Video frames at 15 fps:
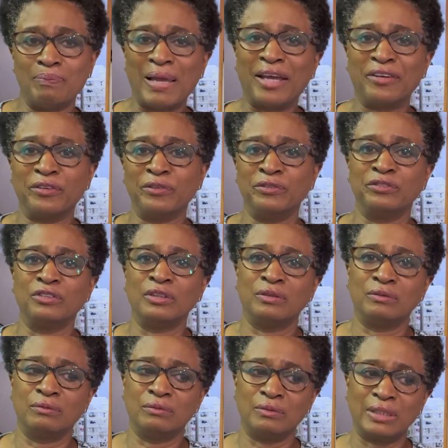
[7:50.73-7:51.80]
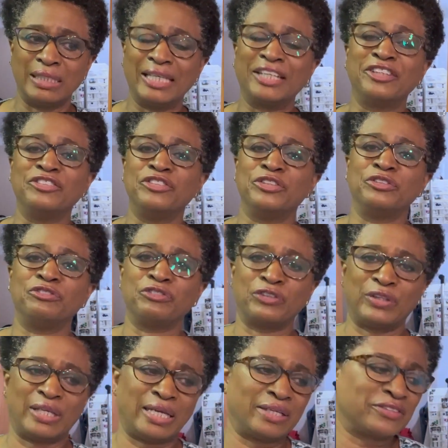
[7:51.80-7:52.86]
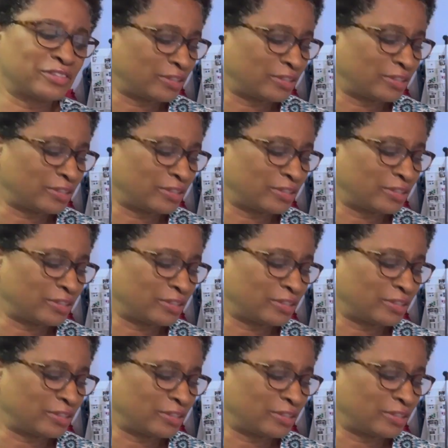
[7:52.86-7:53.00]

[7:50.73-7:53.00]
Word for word: pattern that I can do for that.